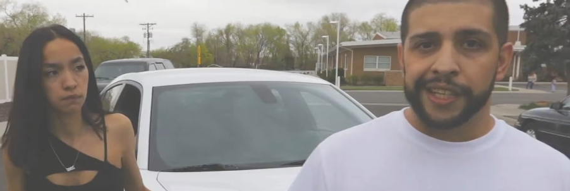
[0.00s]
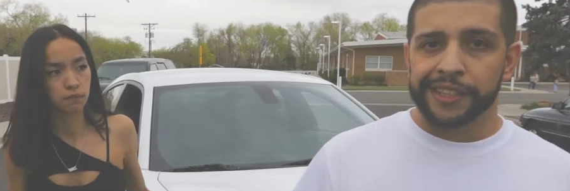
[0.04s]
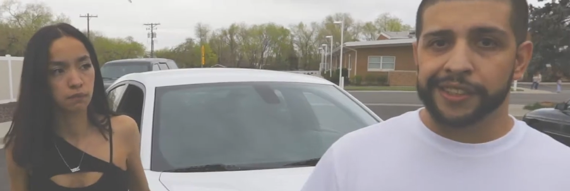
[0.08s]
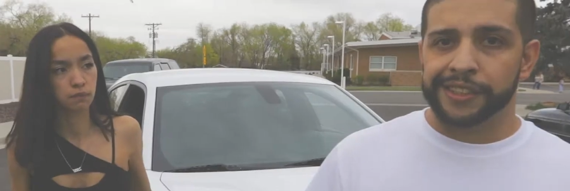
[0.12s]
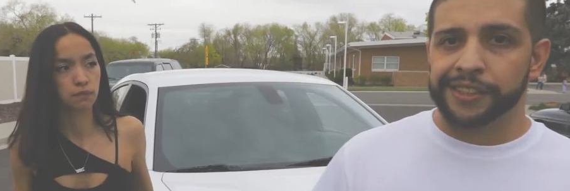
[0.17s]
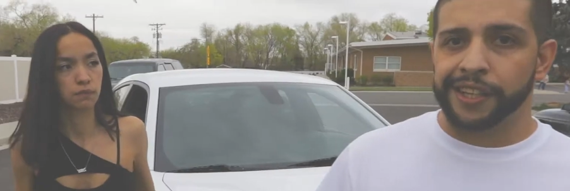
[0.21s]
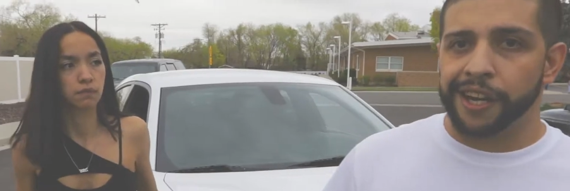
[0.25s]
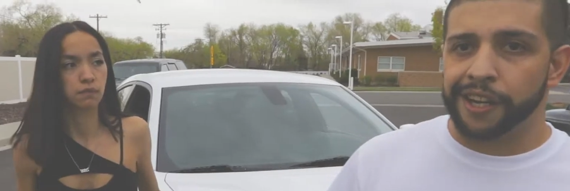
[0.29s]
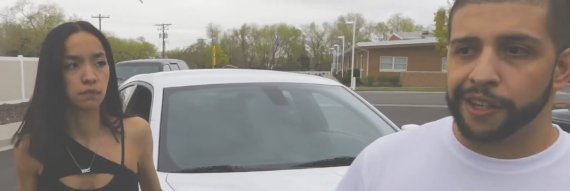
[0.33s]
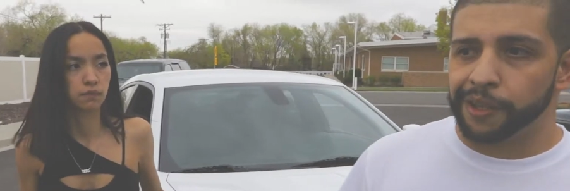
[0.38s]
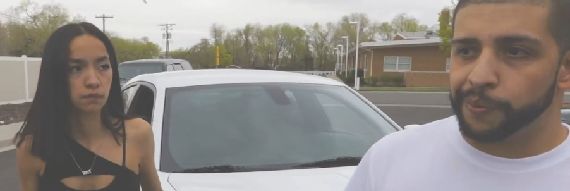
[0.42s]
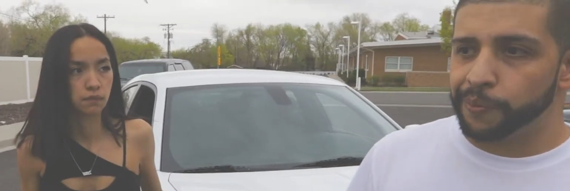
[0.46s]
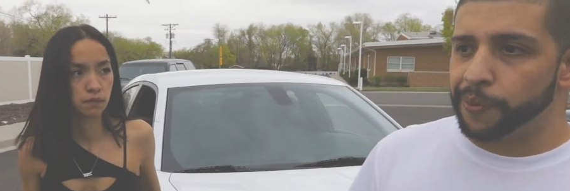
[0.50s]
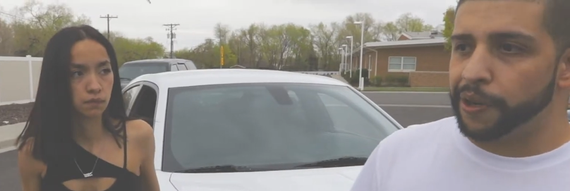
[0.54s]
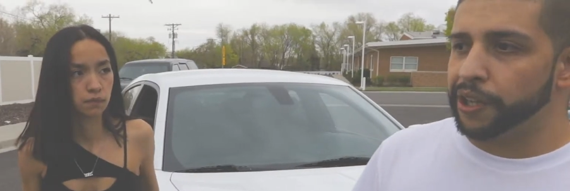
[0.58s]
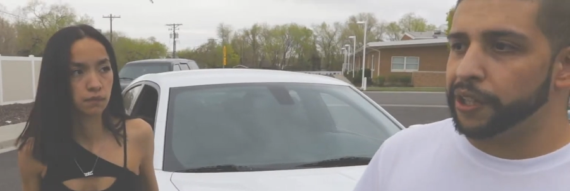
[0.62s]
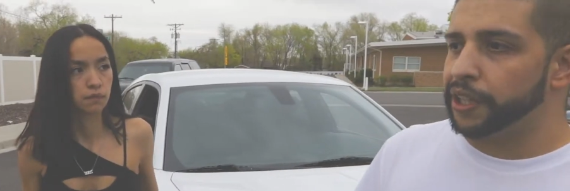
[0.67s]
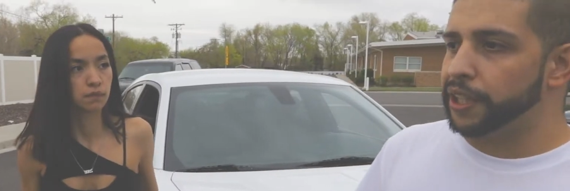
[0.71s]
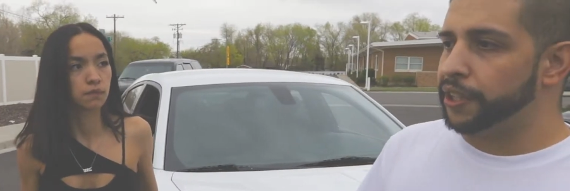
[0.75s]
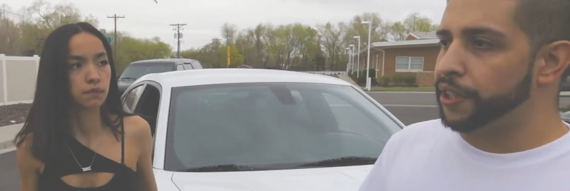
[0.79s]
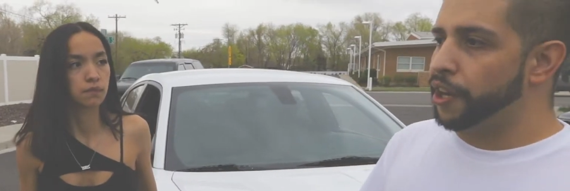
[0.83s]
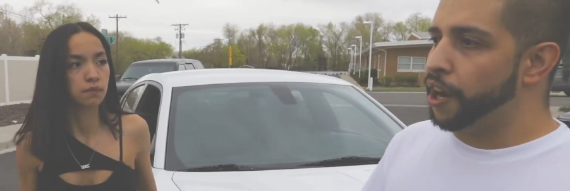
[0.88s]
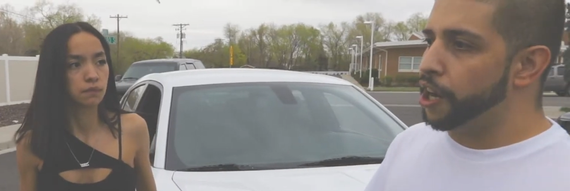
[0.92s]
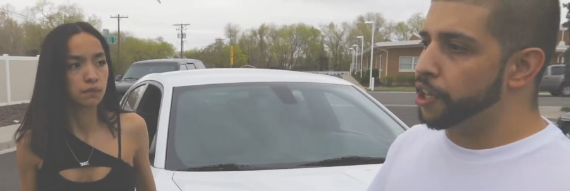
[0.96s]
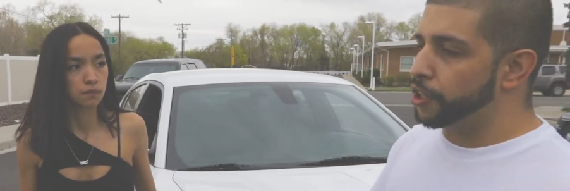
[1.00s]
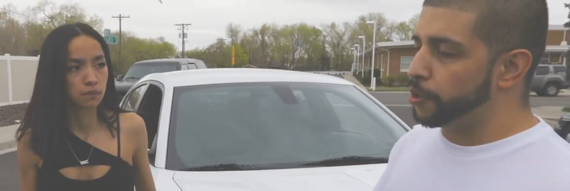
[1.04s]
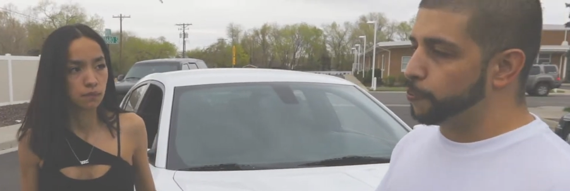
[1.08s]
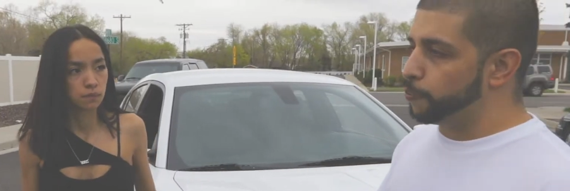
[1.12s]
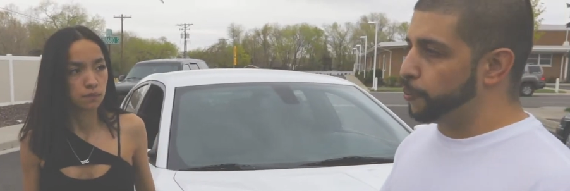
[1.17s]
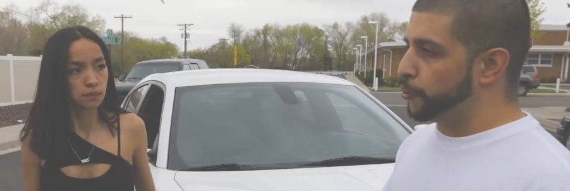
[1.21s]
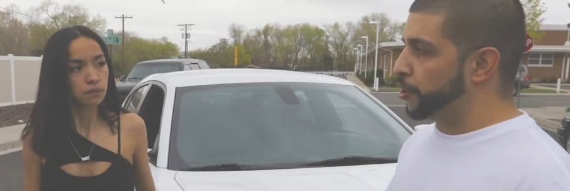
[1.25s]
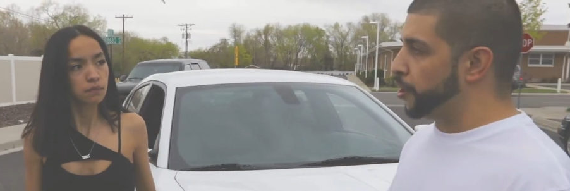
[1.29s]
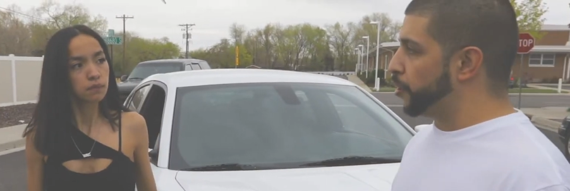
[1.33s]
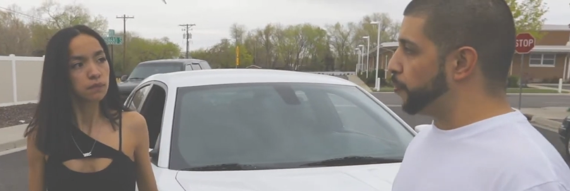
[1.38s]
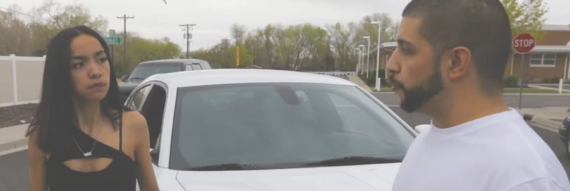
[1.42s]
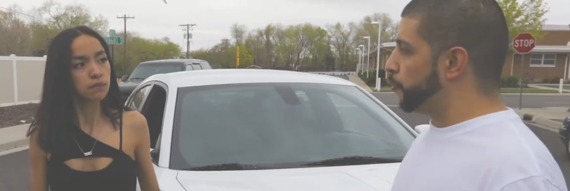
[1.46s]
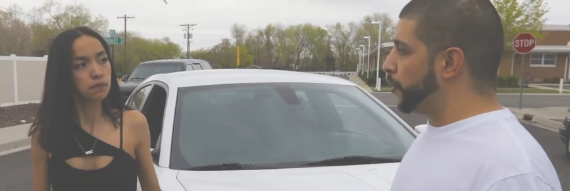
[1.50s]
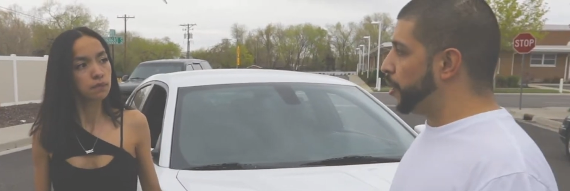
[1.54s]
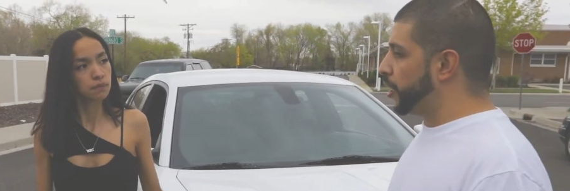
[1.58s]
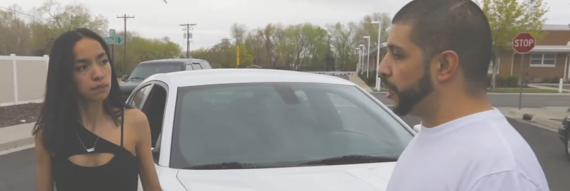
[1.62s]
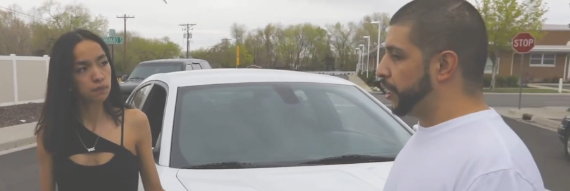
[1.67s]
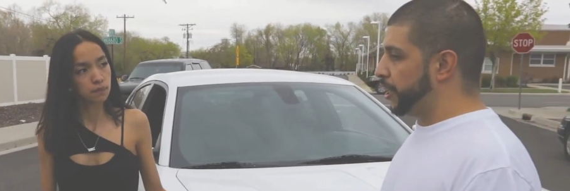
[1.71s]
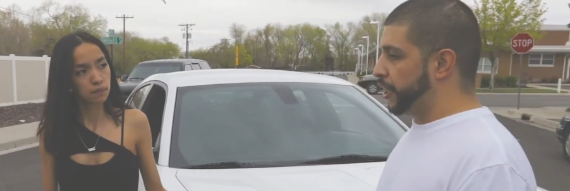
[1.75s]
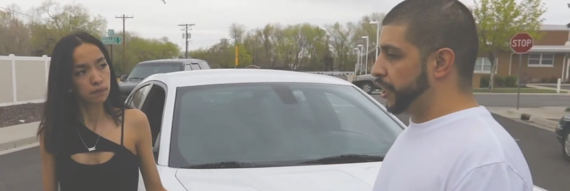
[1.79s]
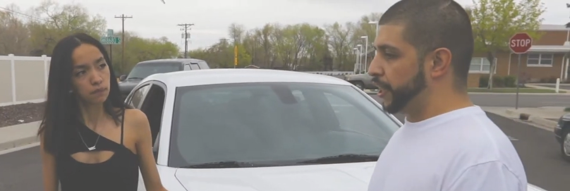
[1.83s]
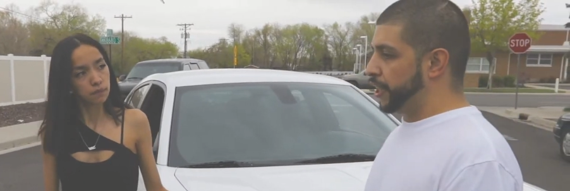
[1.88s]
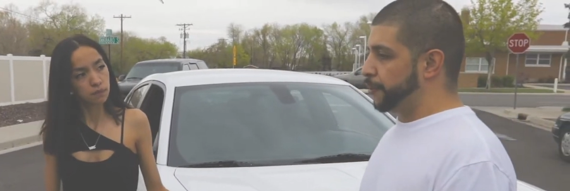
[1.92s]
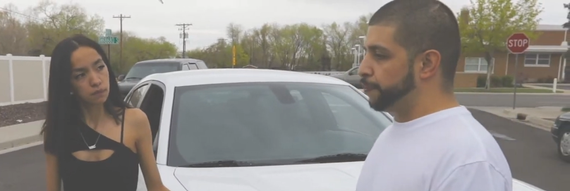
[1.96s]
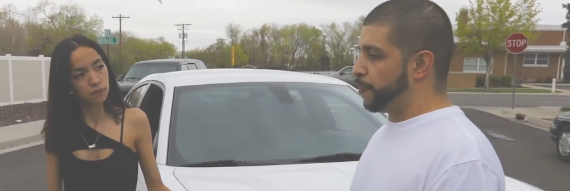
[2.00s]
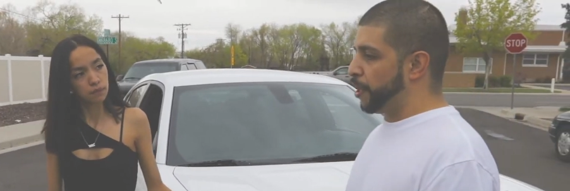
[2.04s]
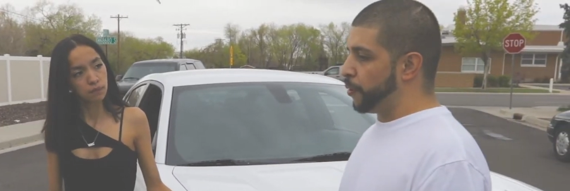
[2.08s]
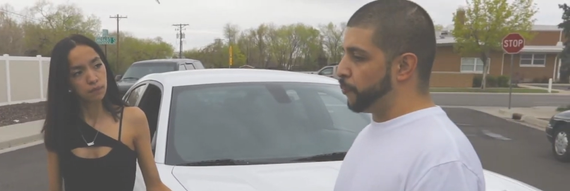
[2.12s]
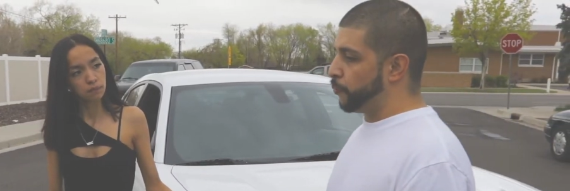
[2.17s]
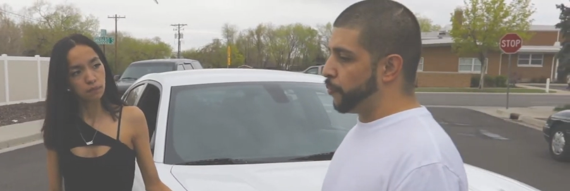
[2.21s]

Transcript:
Speaker 1: Started working hard to put money in my